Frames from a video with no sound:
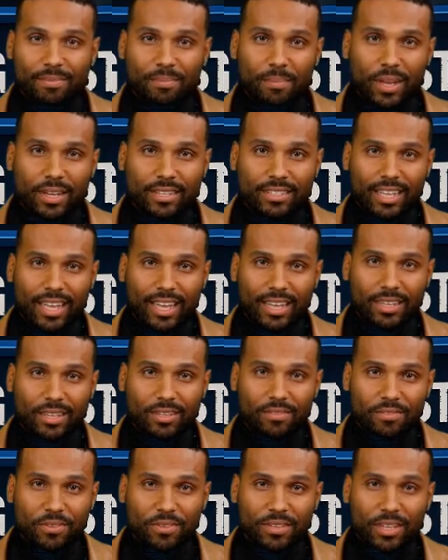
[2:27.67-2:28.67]

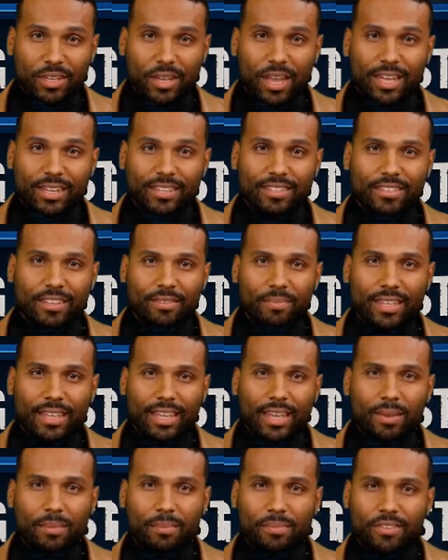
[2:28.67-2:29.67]
Montana for their
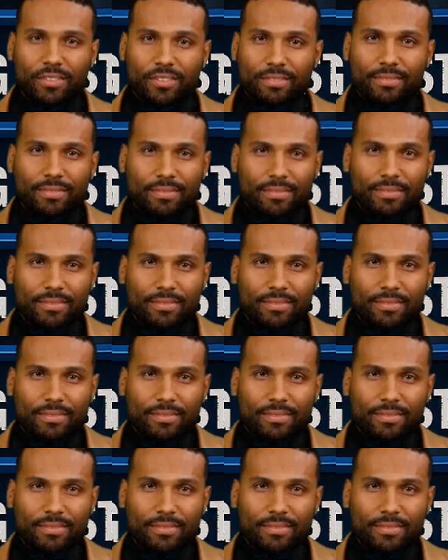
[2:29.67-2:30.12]
ICBMs,